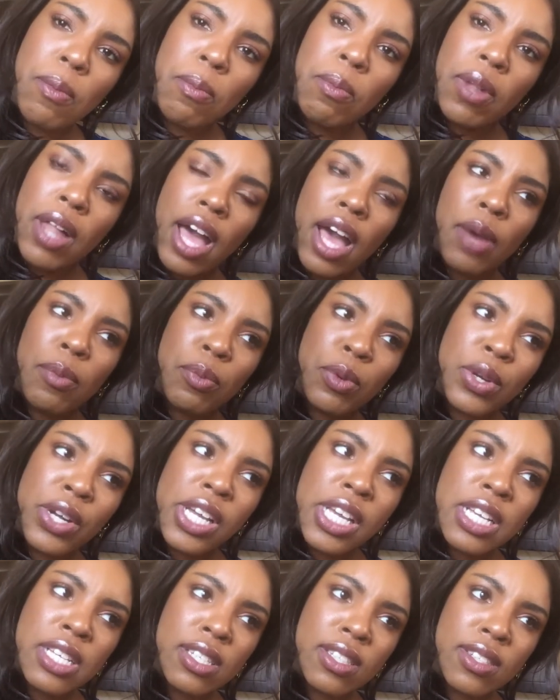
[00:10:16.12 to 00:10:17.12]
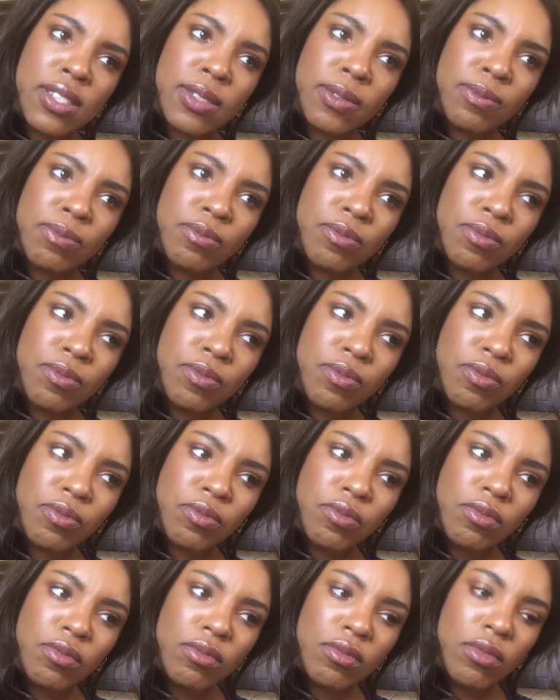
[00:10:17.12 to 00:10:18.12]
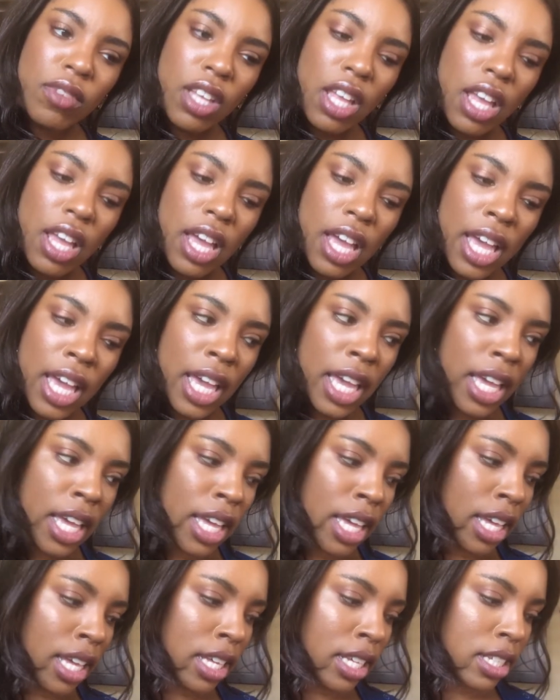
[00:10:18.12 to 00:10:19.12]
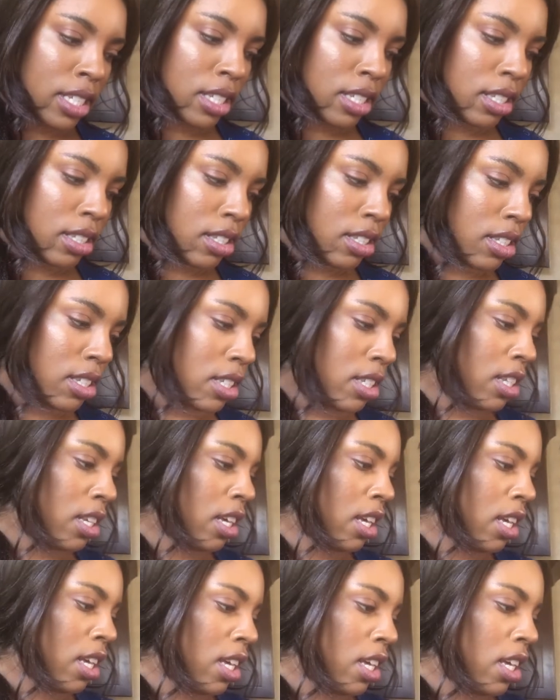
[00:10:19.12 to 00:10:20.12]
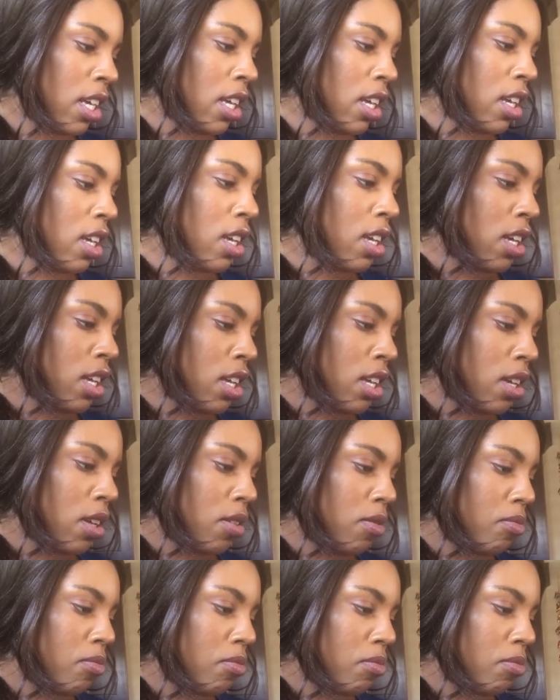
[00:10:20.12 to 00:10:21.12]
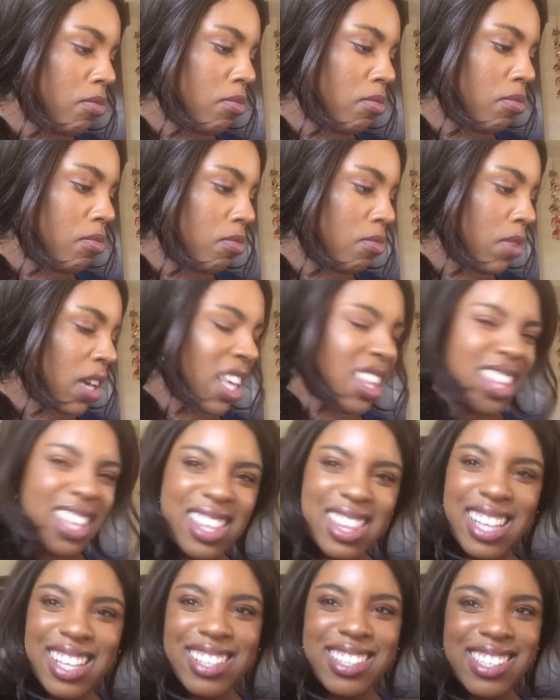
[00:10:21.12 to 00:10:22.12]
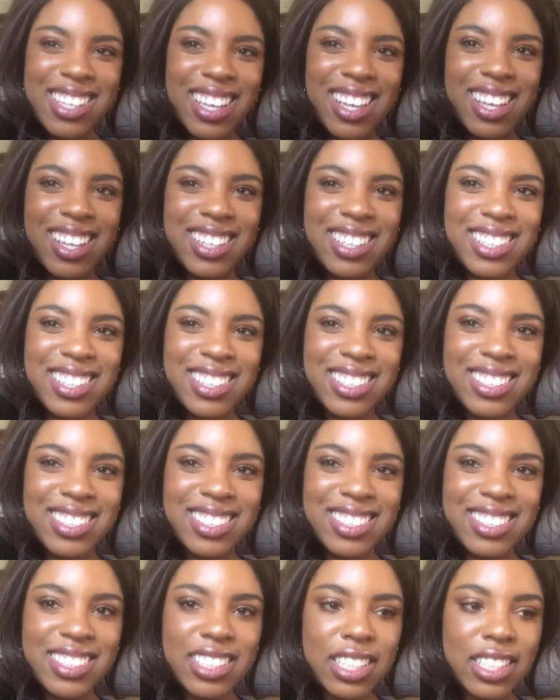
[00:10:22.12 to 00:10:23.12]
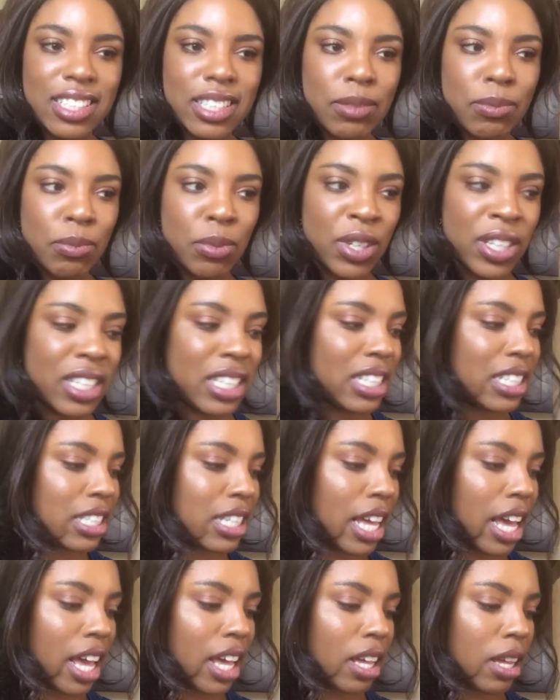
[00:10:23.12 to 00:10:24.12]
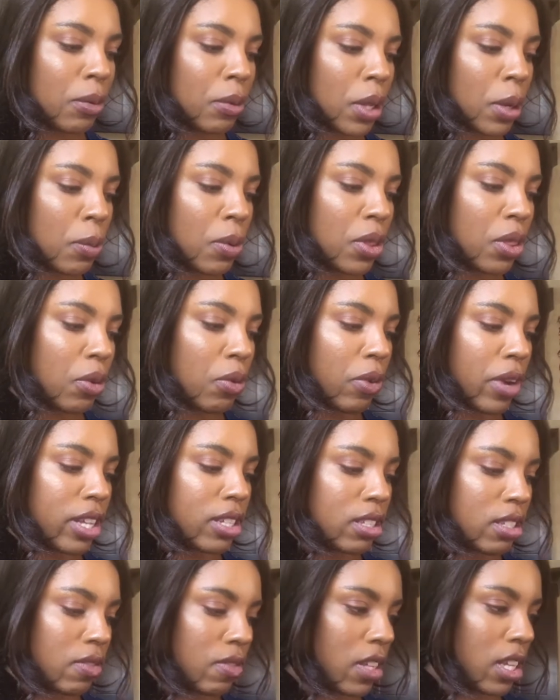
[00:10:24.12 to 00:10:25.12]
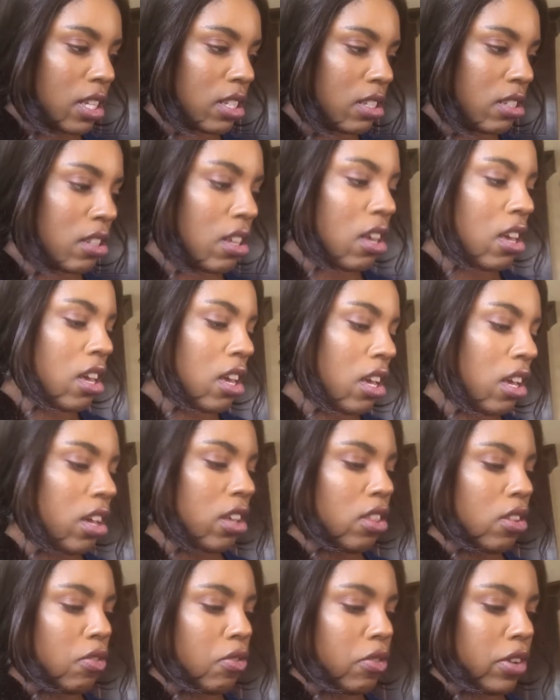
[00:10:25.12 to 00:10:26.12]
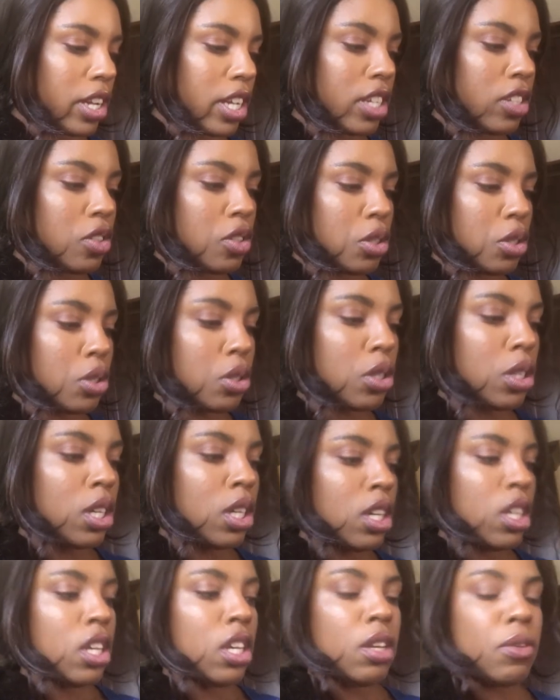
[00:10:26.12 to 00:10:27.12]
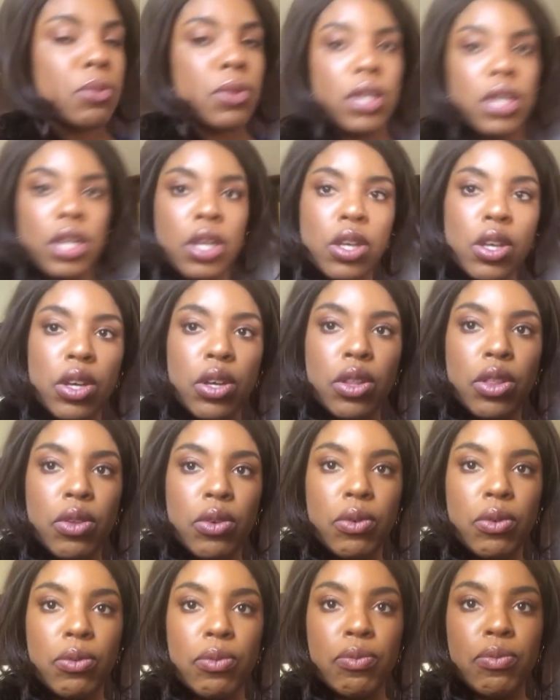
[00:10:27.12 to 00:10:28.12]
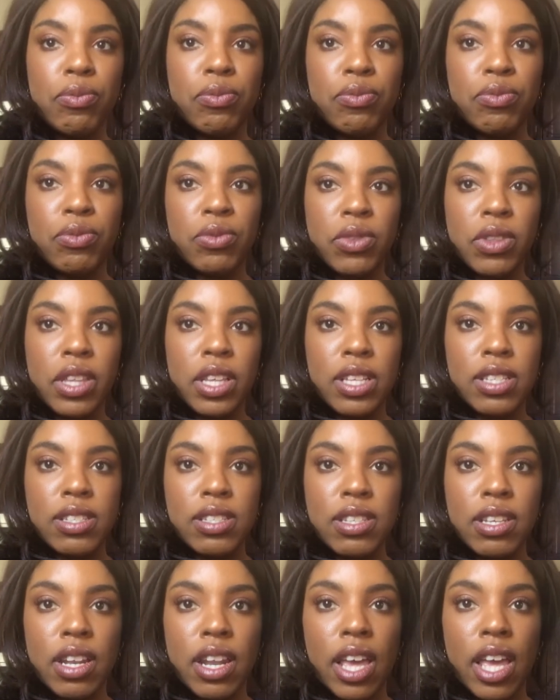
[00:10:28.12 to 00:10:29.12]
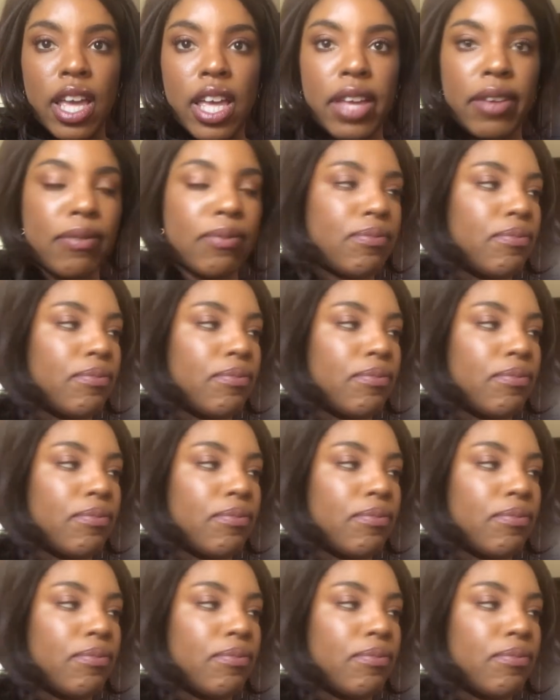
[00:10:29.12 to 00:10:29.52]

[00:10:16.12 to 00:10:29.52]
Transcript: blackberries, and I think that's it because I'm pretty set. I'm gonna put the rest of this in the fridge. I'm gonna cook the, this tonight,